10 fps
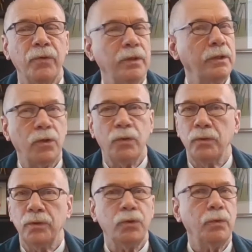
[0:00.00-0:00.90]

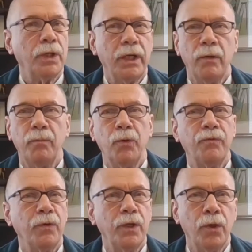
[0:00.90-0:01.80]
you and I are both
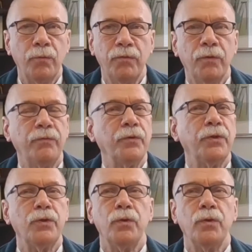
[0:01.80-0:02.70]
very hopeful for the
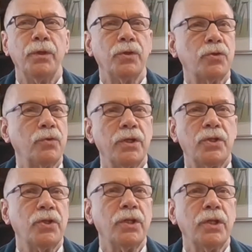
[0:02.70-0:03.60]
new
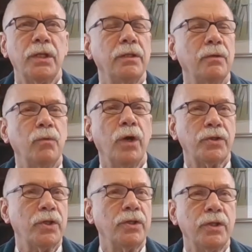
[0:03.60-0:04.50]
administration and in
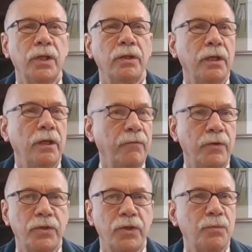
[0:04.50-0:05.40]
Washington and the
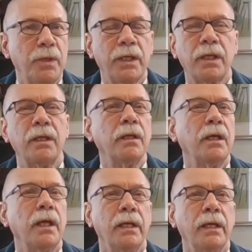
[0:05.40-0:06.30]
efforts it's making,
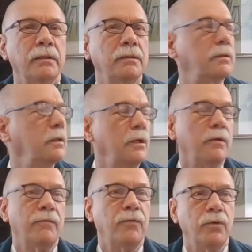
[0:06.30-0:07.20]
and
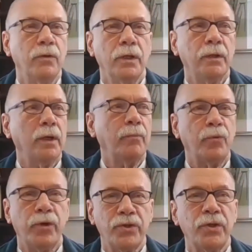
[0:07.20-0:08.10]
for a
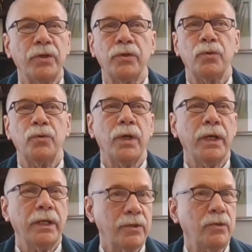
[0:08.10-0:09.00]
president
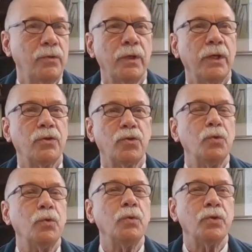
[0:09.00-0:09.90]
who
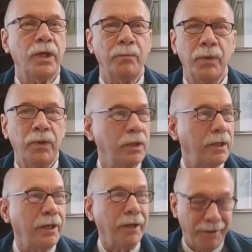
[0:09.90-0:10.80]
exudes empathy
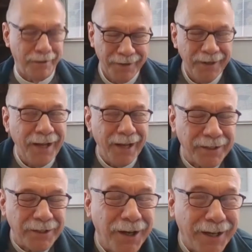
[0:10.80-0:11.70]
and
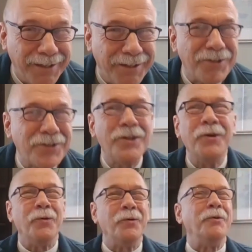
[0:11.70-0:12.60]
kindness.
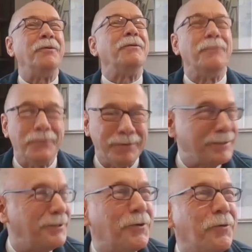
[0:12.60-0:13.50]

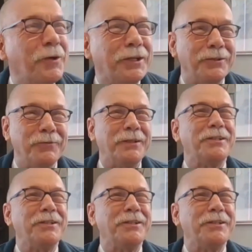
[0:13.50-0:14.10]
You know, what a